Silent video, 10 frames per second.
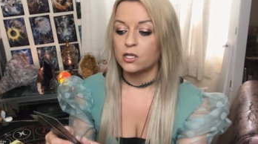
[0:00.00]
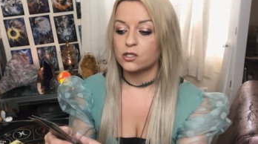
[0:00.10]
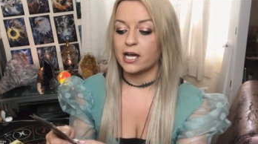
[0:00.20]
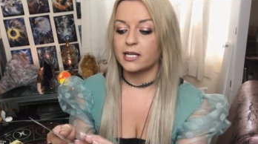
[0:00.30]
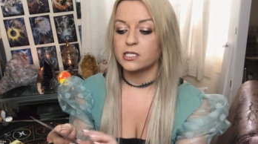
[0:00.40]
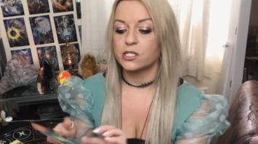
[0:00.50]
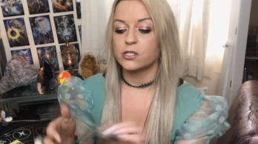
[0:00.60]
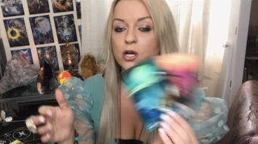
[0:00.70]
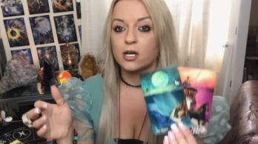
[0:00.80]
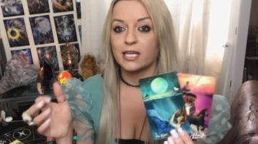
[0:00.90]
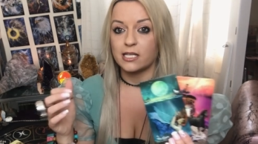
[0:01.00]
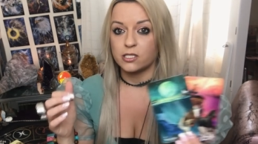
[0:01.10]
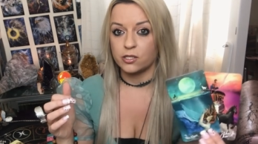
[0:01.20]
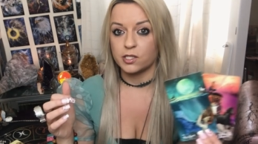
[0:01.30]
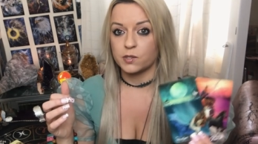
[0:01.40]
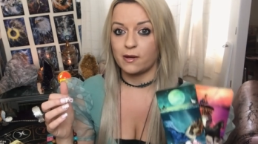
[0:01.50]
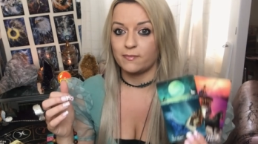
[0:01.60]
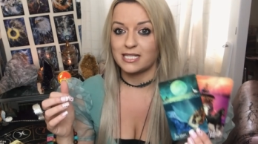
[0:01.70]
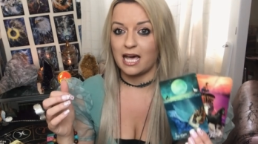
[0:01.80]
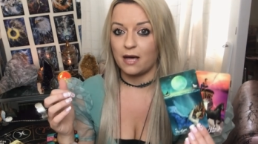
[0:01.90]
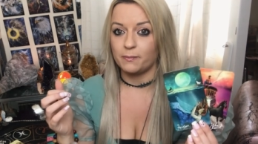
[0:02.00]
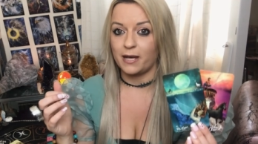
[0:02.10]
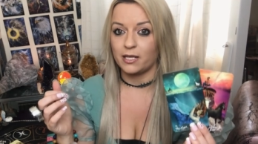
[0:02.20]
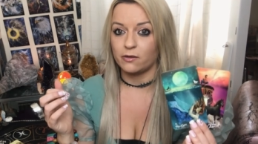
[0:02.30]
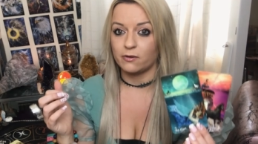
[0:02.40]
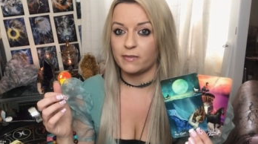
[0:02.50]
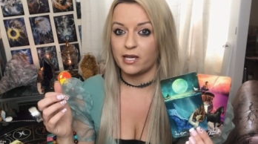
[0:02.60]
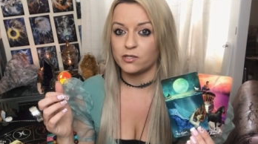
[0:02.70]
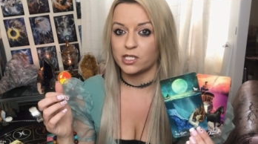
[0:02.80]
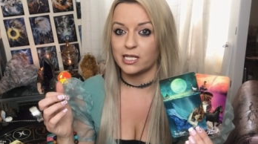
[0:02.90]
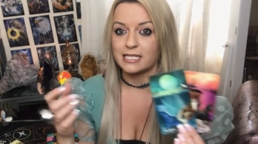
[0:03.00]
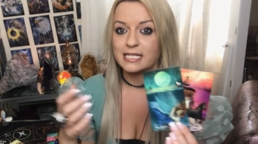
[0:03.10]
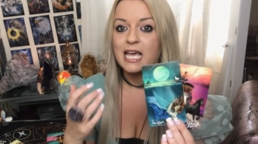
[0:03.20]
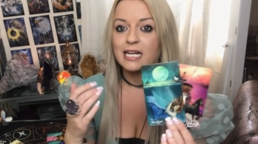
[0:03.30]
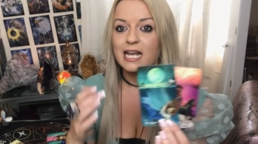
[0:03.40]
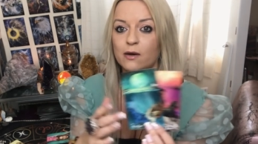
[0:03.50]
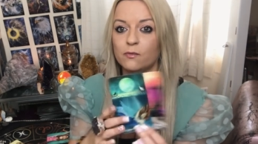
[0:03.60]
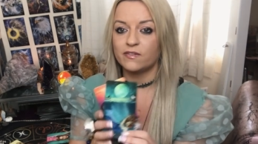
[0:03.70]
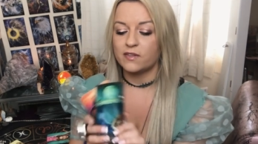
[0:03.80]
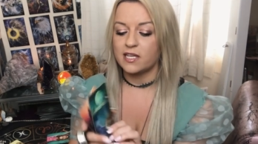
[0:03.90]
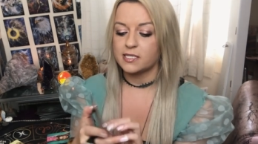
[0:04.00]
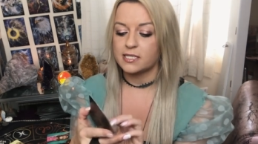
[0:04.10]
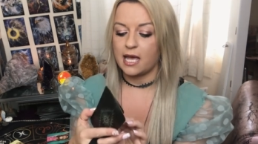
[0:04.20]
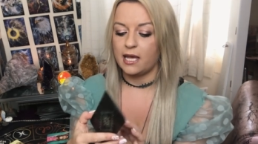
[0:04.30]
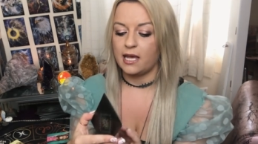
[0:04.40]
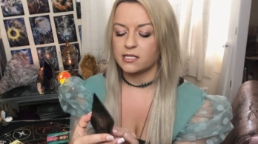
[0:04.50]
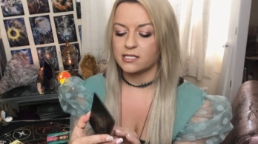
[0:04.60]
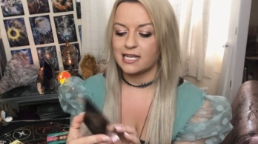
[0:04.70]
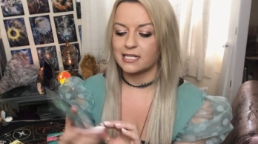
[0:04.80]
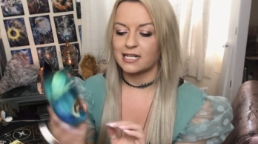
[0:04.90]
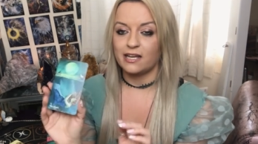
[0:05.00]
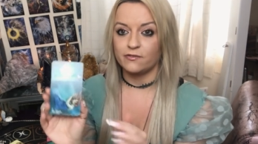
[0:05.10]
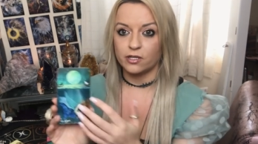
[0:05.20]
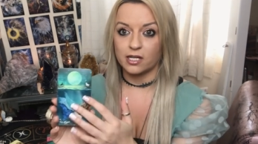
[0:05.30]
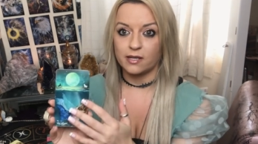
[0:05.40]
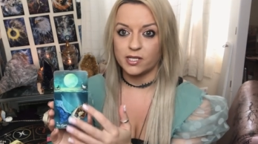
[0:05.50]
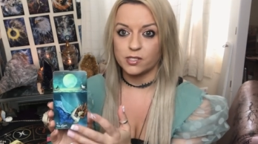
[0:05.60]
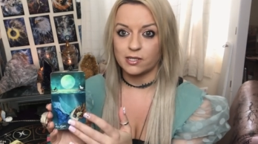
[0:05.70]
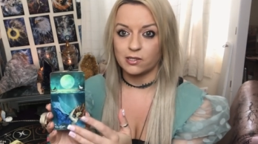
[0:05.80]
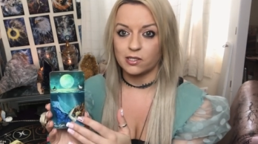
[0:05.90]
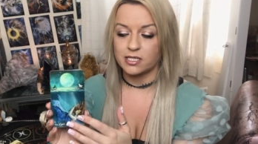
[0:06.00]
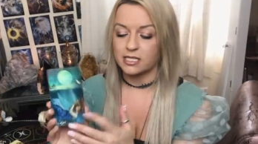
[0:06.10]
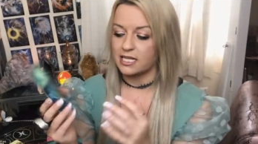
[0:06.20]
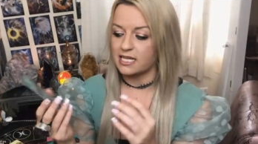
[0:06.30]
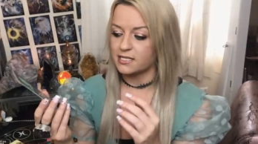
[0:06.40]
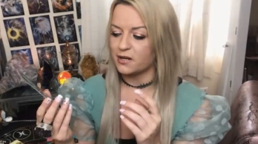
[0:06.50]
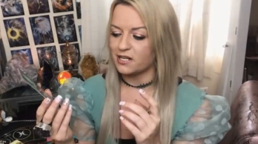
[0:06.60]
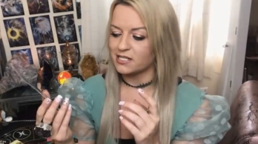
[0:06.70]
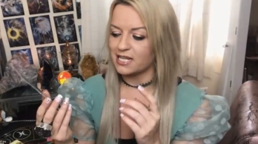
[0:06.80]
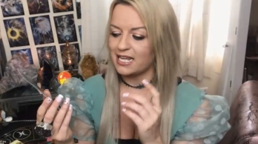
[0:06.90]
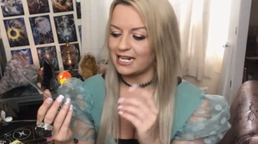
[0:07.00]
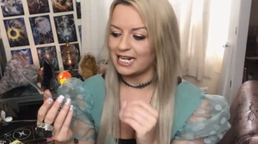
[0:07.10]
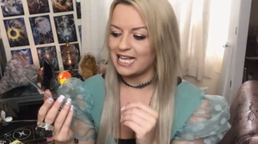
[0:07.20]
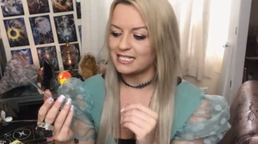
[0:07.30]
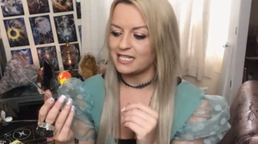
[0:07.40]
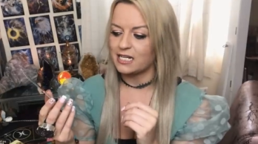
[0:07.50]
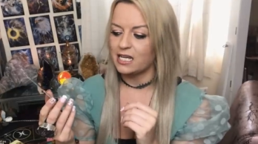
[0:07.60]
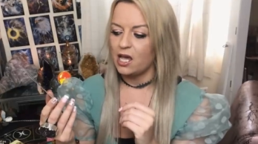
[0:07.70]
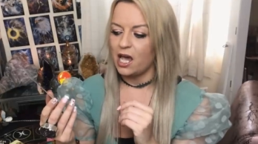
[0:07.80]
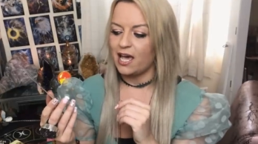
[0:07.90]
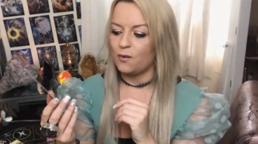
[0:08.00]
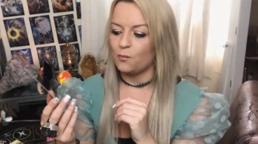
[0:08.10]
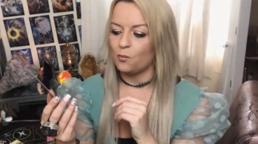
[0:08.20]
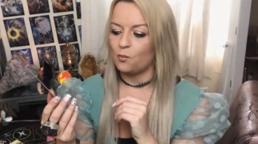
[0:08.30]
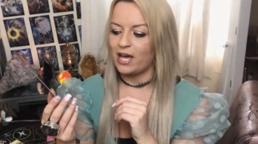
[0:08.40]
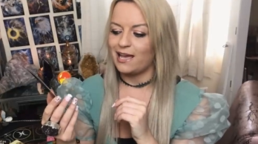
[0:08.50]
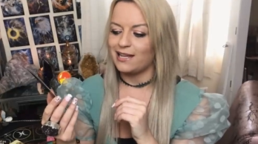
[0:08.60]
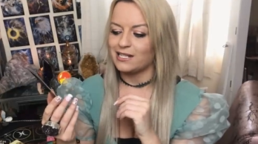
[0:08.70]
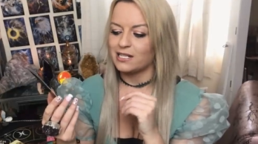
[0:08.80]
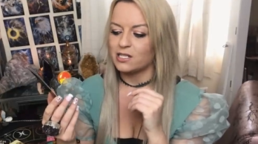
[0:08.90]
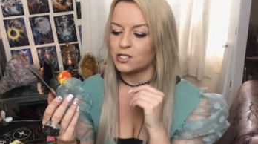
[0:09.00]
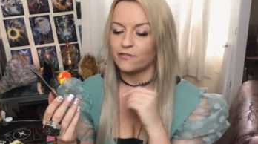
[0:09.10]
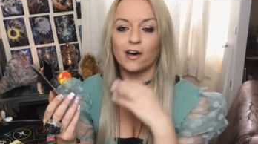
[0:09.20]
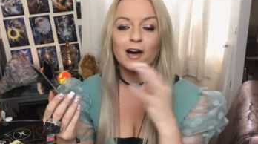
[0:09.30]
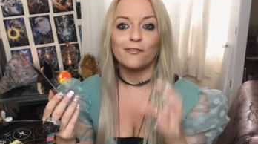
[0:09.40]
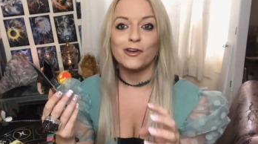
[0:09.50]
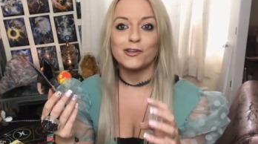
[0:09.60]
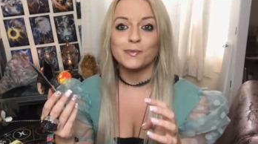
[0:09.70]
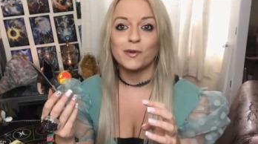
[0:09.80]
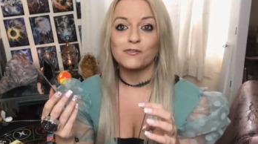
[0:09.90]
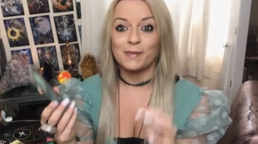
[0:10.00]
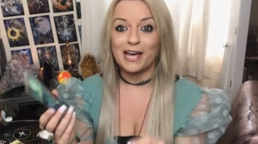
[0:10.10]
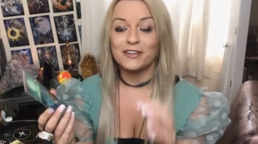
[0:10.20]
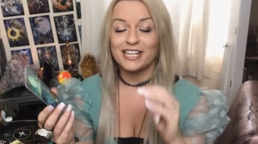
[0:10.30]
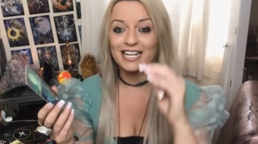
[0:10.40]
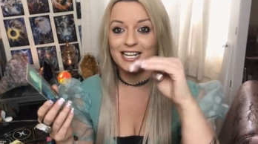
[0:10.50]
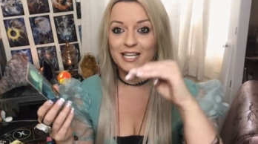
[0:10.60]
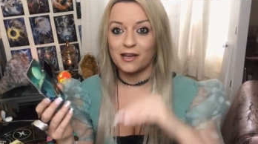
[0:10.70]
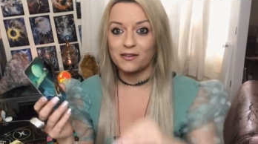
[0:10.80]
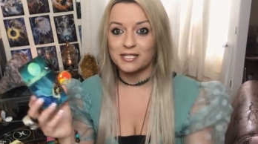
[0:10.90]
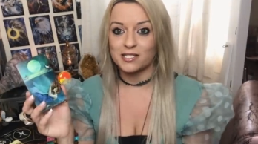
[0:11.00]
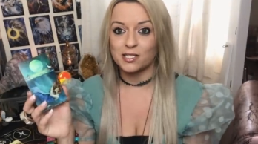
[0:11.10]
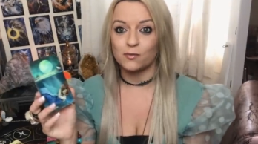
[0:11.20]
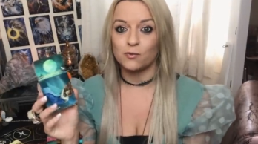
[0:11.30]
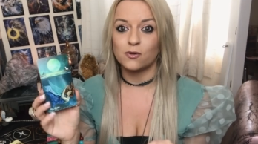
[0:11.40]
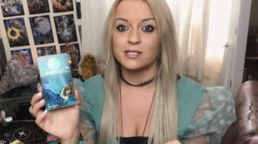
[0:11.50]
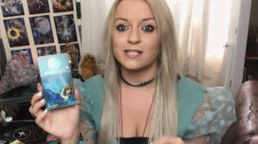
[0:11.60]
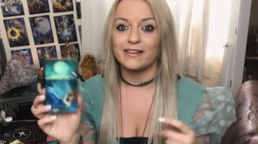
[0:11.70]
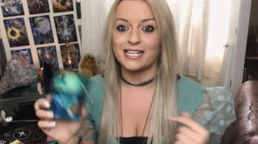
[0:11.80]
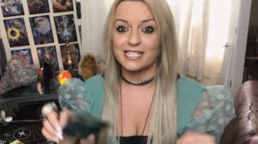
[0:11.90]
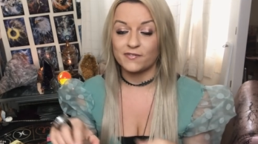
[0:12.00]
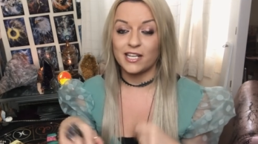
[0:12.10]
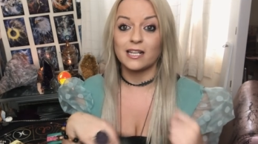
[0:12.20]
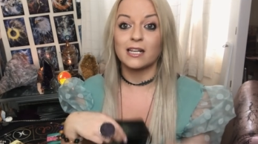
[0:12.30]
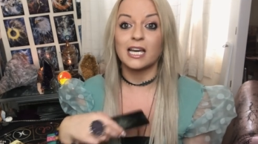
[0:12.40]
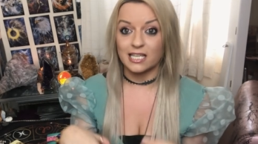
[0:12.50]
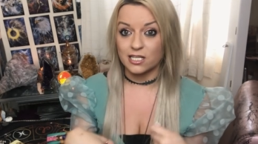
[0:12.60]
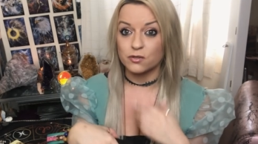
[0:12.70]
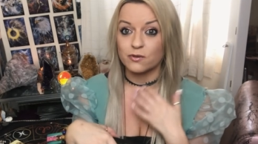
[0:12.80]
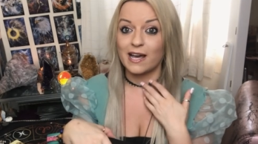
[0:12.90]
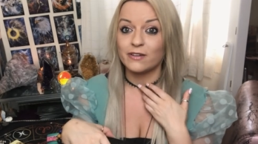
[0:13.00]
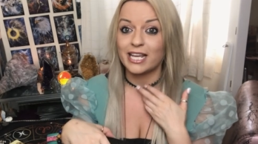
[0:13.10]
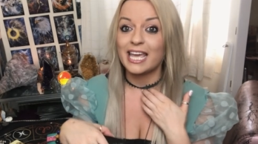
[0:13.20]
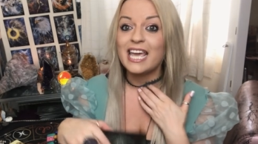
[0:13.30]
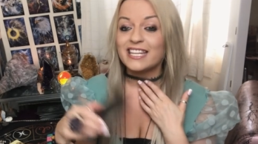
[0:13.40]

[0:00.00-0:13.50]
Trying to not get too swamped down by your emotions. Now, with this, uh, I just had a clairvoyant image when I looked at this, and in Aladdin, um, when Jafar throws him off the balcony and he goes into the water and he's feeling like he's drowning,